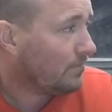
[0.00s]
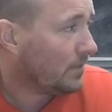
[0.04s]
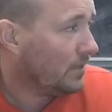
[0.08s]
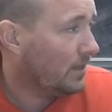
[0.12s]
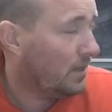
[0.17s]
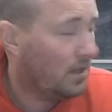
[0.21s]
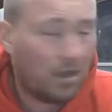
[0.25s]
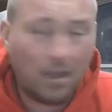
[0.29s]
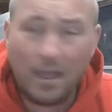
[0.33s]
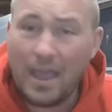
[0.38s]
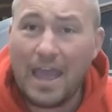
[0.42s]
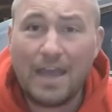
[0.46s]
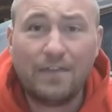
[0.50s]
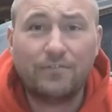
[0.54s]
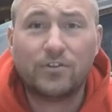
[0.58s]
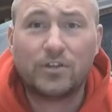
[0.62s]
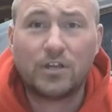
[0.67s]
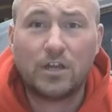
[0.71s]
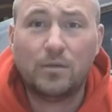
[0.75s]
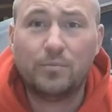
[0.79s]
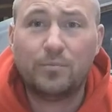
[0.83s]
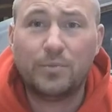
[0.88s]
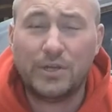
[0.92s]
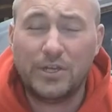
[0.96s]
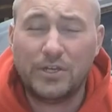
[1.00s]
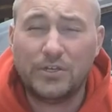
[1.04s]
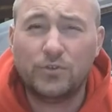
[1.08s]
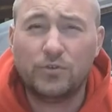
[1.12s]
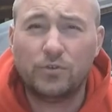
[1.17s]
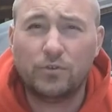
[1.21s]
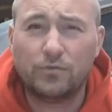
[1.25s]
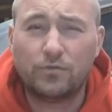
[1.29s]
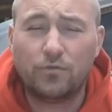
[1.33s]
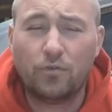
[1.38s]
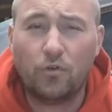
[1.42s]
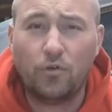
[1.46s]
have a company do
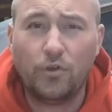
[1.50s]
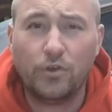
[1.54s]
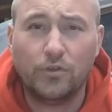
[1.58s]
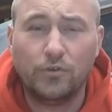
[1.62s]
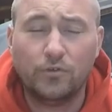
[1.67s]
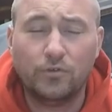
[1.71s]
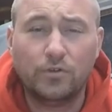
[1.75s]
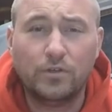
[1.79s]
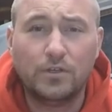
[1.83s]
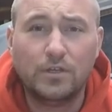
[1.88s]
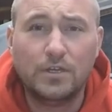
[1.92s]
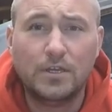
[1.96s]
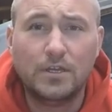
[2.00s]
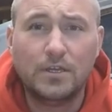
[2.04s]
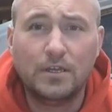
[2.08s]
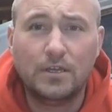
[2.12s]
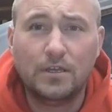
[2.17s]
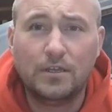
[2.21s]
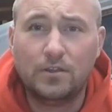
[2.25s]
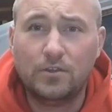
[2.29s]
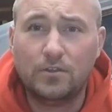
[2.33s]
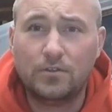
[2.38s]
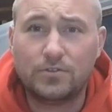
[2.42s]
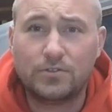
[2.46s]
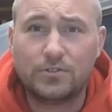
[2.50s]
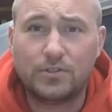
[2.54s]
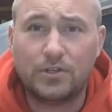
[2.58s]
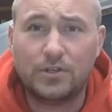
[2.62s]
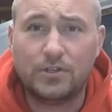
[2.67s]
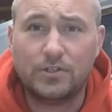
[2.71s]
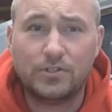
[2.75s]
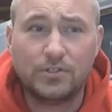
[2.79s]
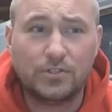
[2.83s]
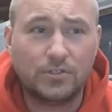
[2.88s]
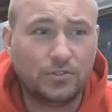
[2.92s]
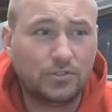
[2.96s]
it for you. Those
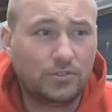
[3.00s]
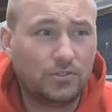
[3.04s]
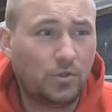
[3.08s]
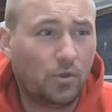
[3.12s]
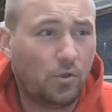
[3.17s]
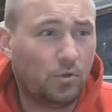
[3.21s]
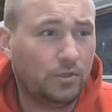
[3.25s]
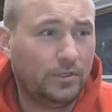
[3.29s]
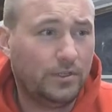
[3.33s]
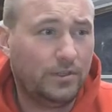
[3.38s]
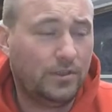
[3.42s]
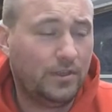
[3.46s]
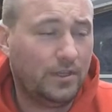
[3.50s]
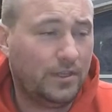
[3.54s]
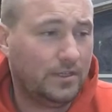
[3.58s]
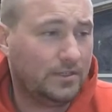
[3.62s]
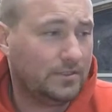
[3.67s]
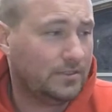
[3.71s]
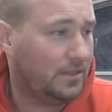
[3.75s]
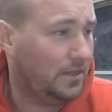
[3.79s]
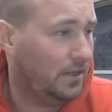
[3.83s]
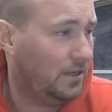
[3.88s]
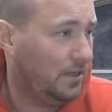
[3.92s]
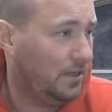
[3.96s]
are totally things